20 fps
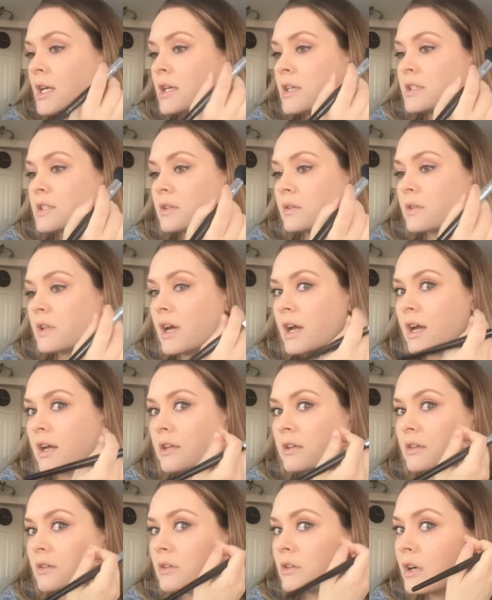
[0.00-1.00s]
so that
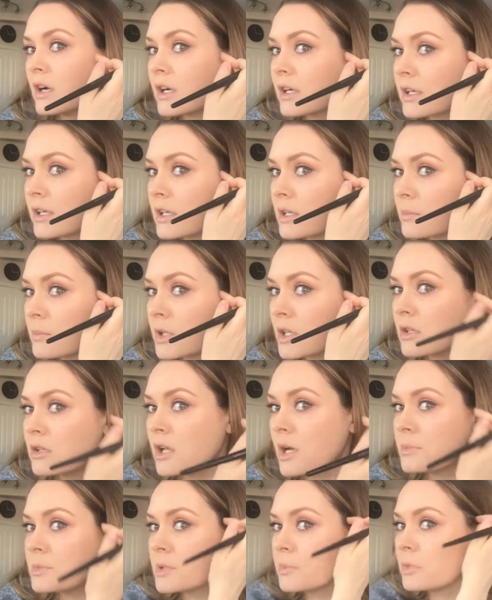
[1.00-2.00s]
you're not getting big globs of